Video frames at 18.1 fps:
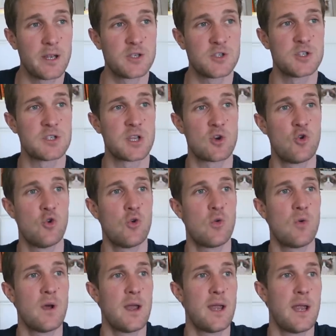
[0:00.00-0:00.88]
It's just a
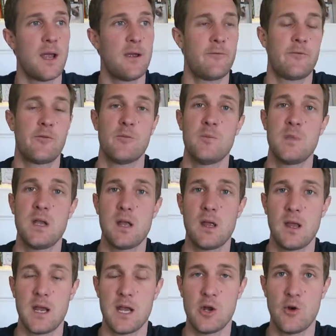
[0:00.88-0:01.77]
cool way for me
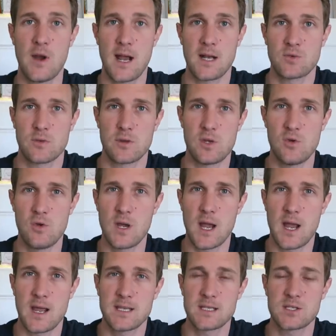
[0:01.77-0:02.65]
to interact with you
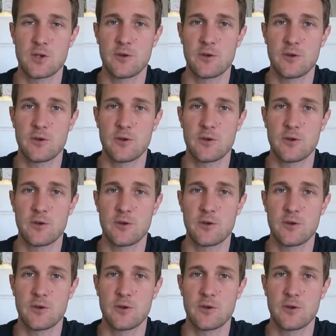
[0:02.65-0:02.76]
guys.